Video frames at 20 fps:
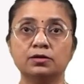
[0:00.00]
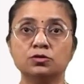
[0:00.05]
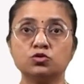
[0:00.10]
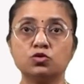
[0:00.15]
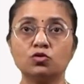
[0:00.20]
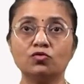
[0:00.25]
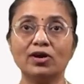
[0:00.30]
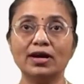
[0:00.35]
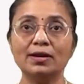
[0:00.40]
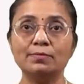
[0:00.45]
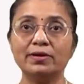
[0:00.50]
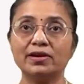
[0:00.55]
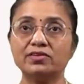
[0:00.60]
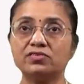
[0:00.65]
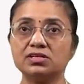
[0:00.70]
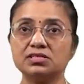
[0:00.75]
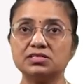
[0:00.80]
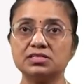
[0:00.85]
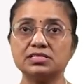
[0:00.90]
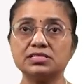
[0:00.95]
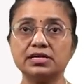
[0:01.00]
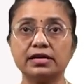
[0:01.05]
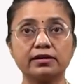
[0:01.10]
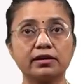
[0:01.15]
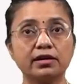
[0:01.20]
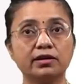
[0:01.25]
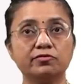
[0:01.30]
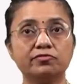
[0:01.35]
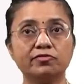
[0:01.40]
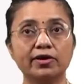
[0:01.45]
So while matrices are
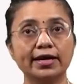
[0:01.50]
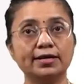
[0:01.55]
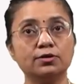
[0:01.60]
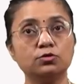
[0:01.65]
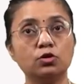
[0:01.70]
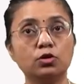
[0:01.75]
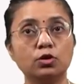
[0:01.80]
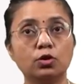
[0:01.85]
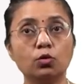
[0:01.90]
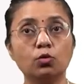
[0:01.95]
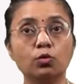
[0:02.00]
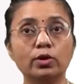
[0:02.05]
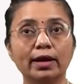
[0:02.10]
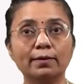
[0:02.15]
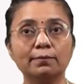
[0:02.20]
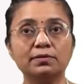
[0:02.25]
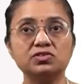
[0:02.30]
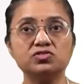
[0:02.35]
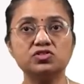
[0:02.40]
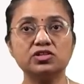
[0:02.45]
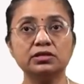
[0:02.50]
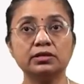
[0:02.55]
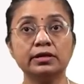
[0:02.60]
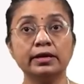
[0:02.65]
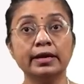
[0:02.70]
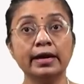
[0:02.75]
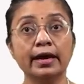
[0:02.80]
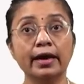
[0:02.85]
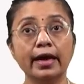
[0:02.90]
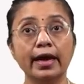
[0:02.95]
confined to 2 dimensions,
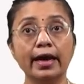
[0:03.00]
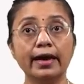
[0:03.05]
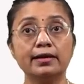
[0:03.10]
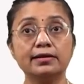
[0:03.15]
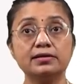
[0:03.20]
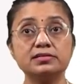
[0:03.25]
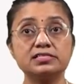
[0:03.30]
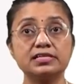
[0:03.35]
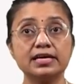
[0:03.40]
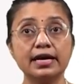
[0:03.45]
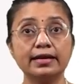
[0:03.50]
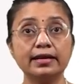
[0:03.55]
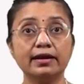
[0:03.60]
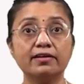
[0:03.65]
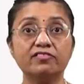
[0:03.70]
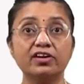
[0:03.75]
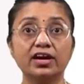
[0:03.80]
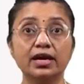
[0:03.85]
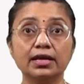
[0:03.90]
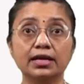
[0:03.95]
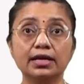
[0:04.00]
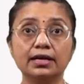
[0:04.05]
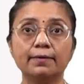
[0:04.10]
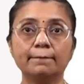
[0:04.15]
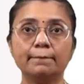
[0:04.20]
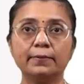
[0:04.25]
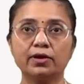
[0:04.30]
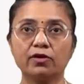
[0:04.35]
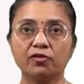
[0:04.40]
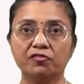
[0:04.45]
arrays can have any
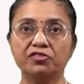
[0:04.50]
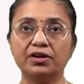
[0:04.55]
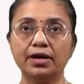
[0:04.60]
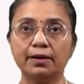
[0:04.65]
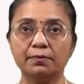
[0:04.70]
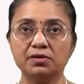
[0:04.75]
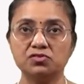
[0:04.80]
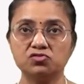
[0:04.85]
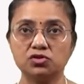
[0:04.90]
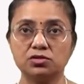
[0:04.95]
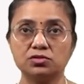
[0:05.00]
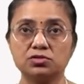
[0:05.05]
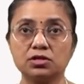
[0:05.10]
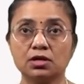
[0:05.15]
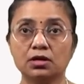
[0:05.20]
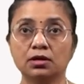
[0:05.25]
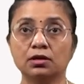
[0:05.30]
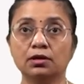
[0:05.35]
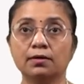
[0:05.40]
number of dimensions.